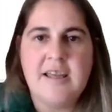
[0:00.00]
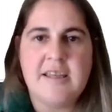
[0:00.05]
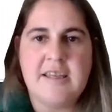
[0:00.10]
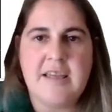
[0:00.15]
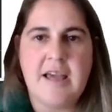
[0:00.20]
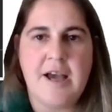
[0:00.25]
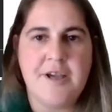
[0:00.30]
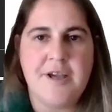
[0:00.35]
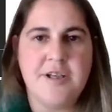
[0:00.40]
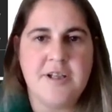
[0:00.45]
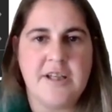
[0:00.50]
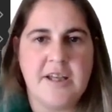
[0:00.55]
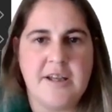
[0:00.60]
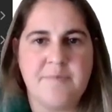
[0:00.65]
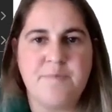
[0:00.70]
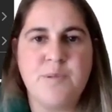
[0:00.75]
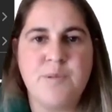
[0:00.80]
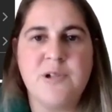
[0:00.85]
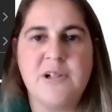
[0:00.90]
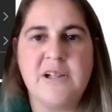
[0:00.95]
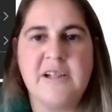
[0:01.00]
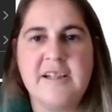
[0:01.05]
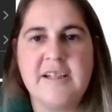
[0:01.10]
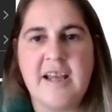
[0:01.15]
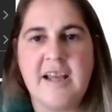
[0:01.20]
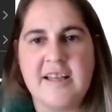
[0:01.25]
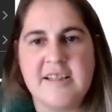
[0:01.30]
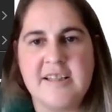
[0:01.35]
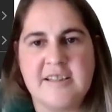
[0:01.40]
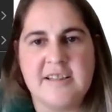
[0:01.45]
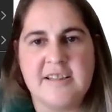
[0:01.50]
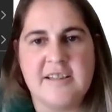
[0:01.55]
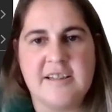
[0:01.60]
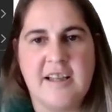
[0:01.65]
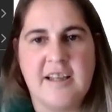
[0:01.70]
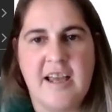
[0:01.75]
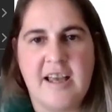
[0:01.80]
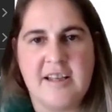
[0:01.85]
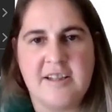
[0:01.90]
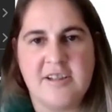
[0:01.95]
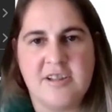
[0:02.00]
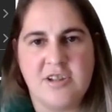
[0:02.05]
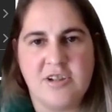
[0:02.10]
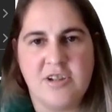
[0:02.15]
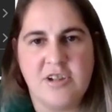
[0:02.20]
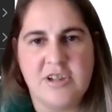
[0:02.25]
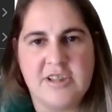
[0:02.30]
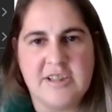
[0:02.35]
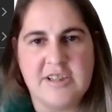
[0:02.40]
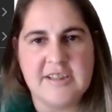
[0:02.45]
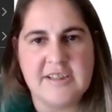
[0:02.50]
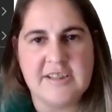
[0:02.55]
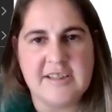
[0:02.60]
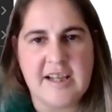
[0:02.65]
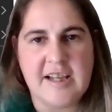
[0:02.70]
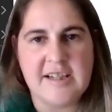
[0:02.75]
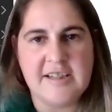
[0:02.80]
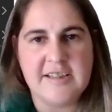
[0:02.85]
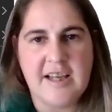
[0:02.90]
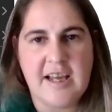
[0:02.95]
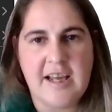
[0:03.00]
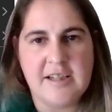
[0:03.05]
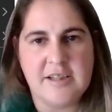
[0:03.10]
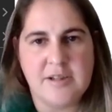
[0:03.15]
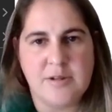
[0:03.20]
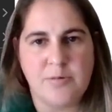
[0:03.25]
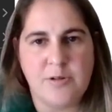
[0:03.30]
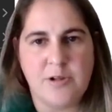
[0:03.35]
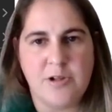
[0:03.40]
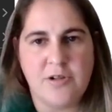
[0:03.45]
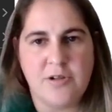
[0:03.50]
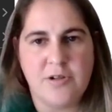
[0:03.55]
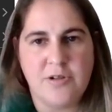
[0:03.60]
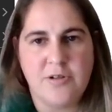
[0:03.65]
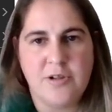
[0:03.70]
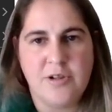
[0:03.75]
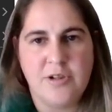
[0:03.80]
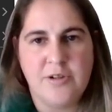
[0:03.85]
Yeah, you can pull it as a, a certain date as well.